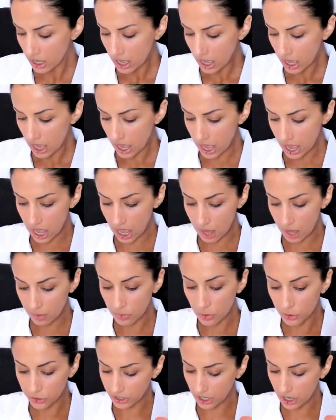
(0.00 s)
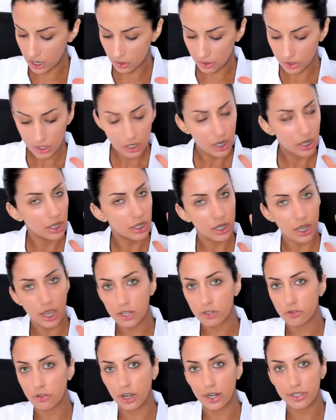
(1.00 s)
Also,
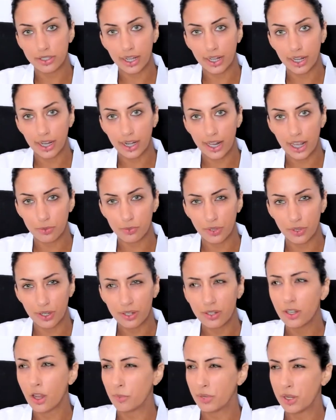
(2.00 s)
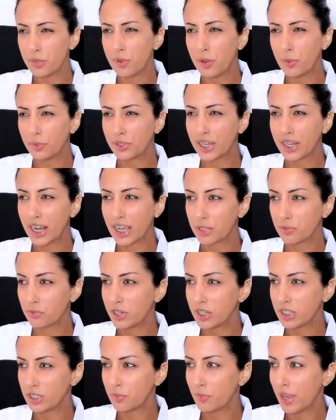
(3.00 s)
try not to take any aspirin. Not many people take
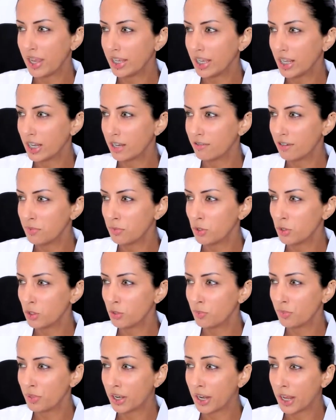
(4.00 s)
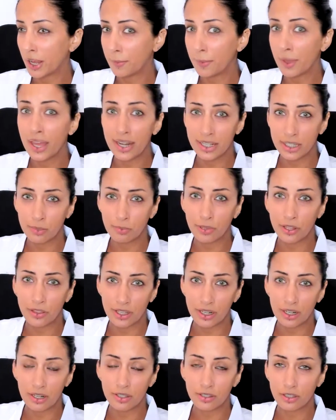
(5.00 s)
aspirin as a painkiller anymore, but it is a blood
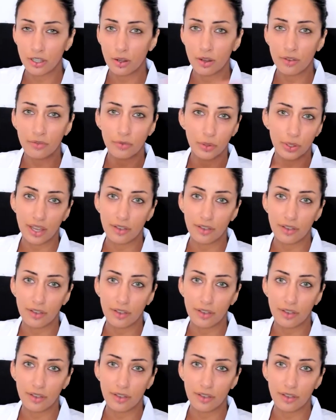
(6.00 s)
thinner, so avoid that